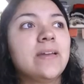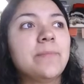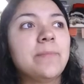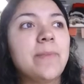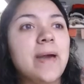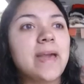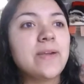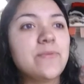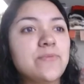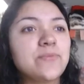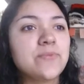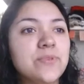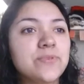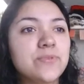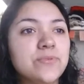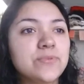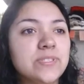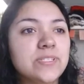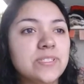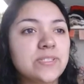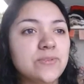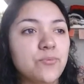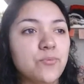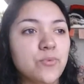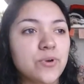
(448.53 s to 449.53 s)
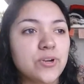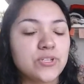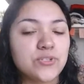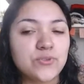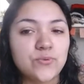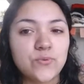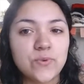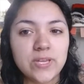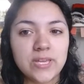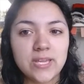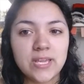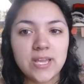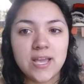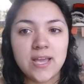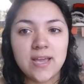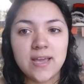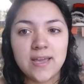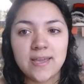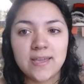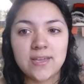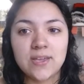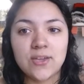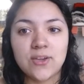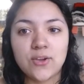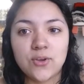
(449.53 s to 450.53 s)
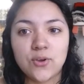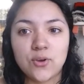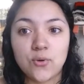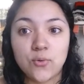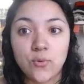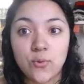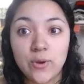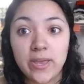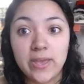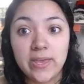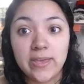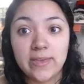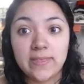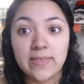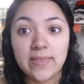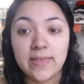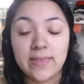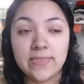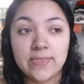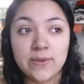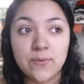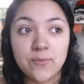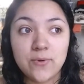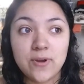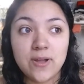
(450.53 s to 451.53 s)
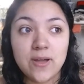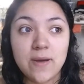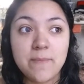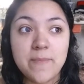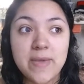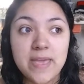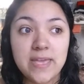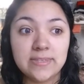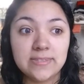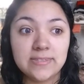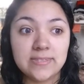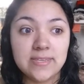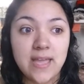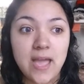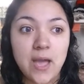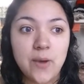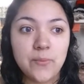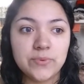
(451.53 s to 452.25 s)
my roots were doing great, like, they were amazing.